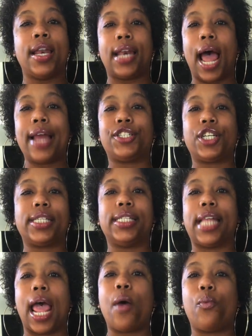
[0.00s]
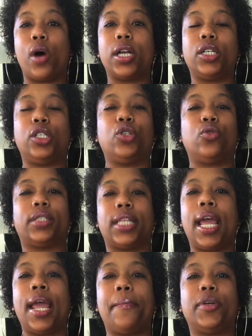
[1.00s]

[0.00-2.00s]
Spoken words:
not just that one little thing.